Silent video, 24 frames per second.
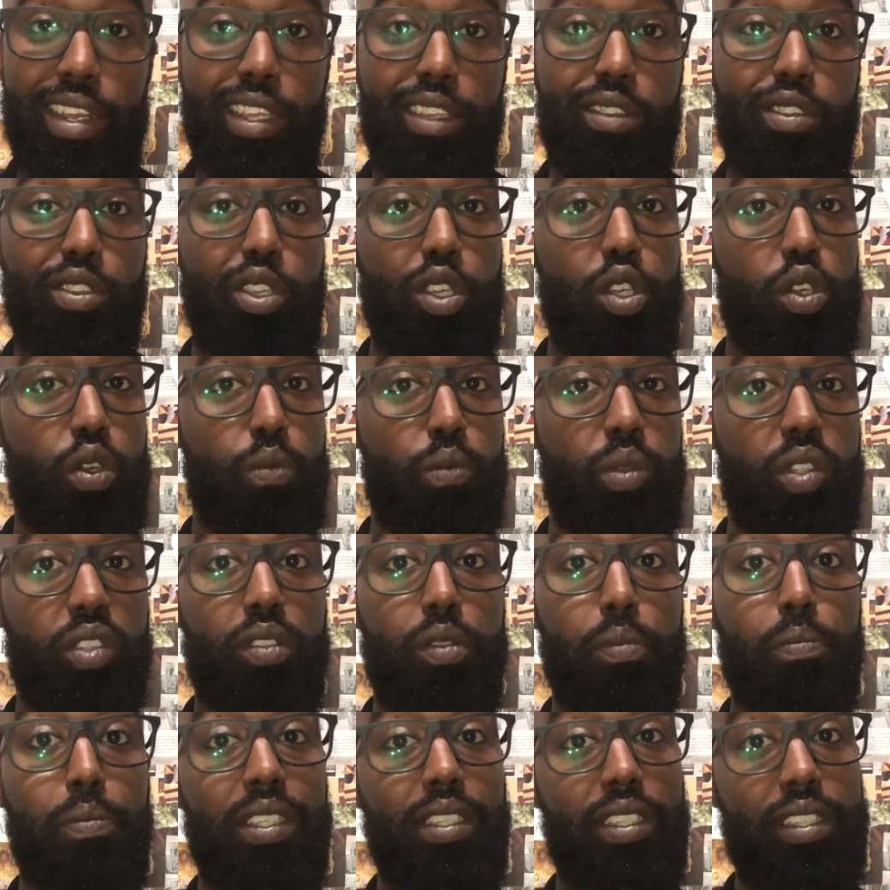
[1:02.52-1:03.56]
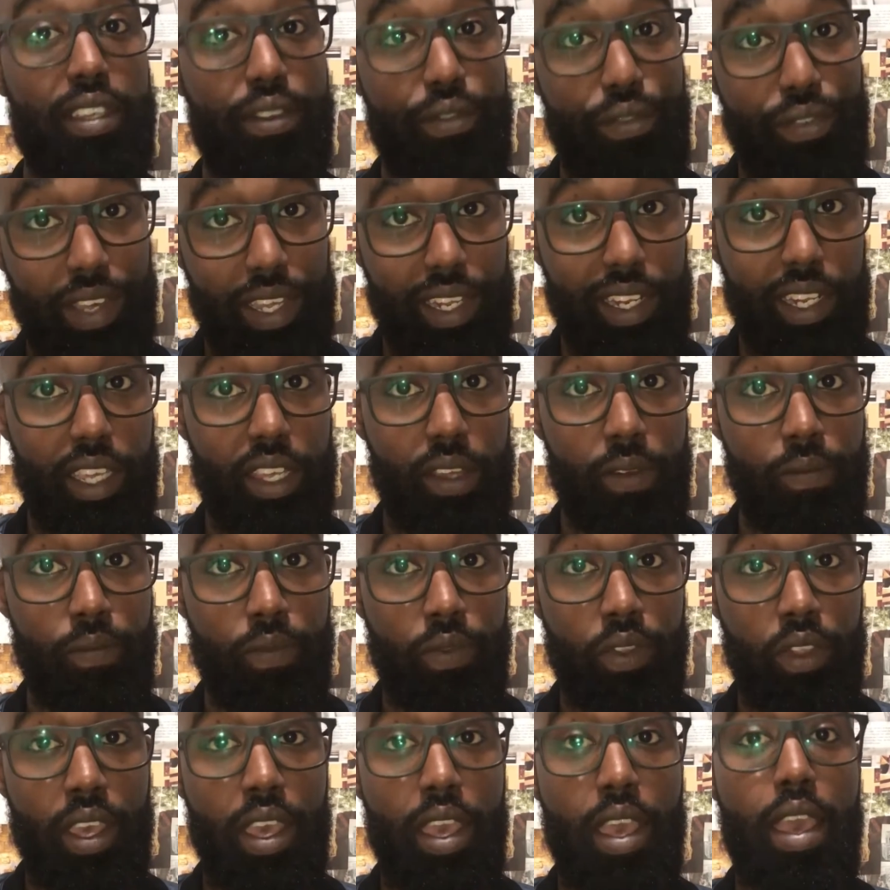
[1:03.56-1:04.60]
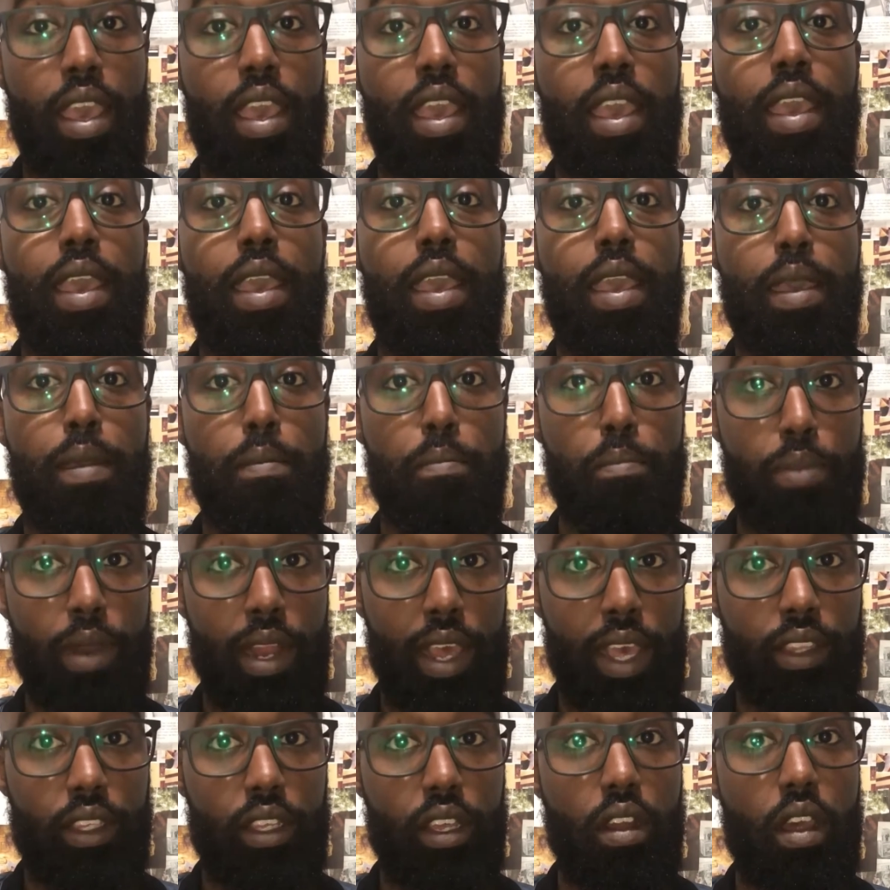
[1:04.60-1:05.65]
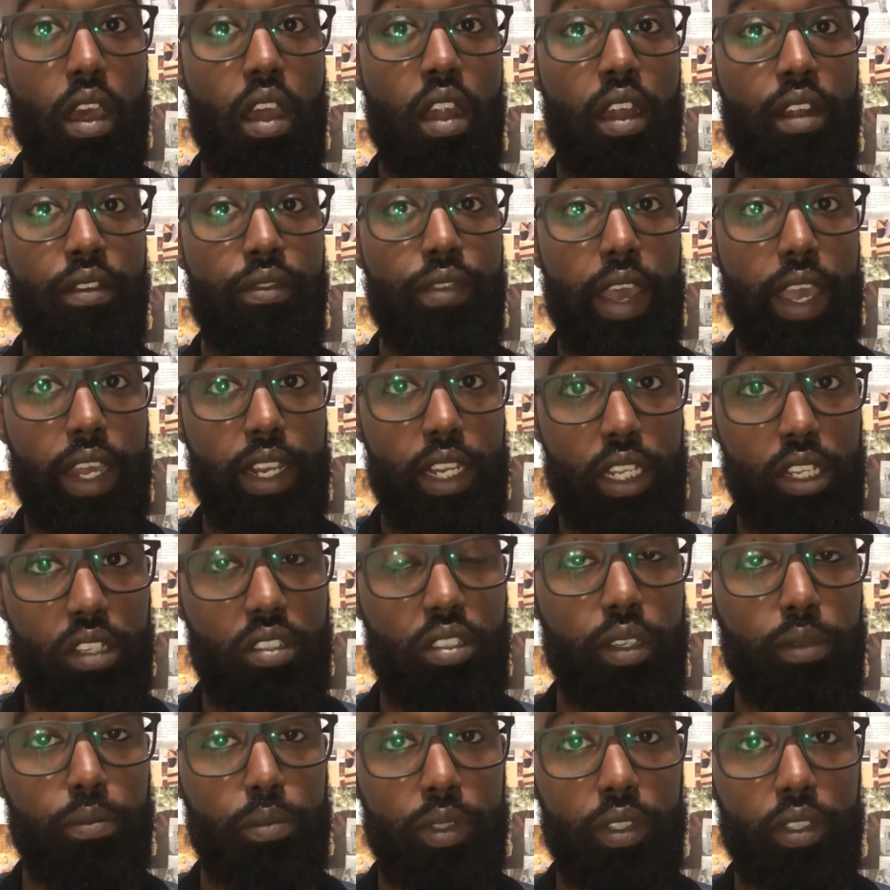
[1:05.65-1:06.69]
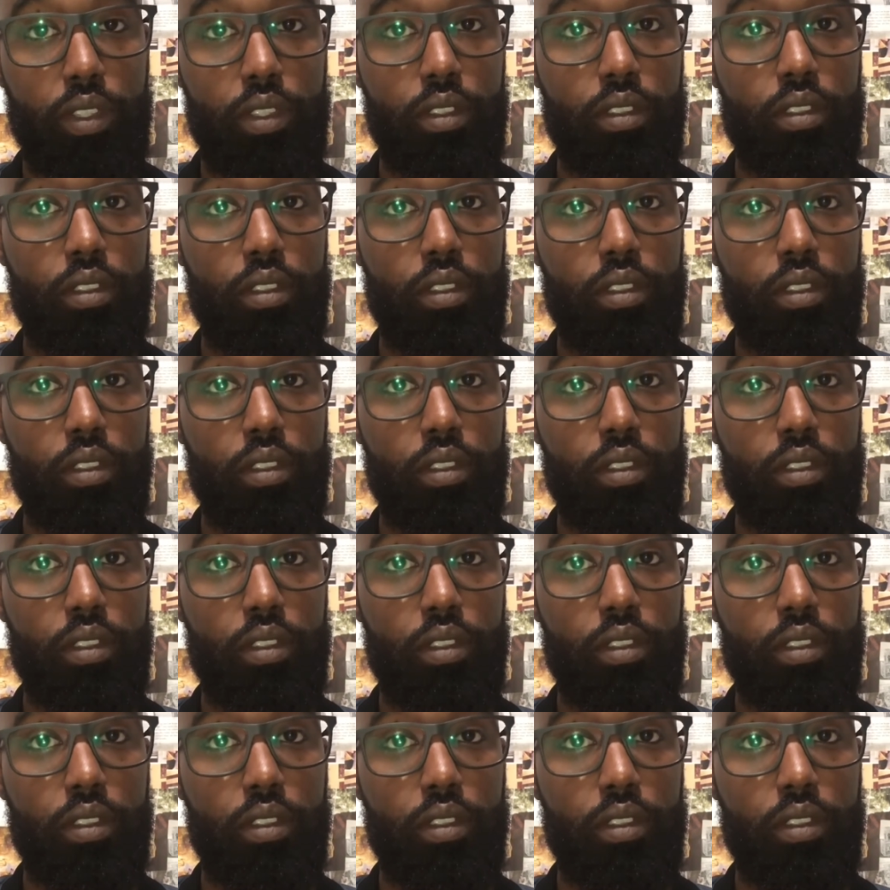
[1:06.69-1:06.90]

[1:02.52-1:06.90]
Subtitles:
into humans, specifically implanted RFID chips.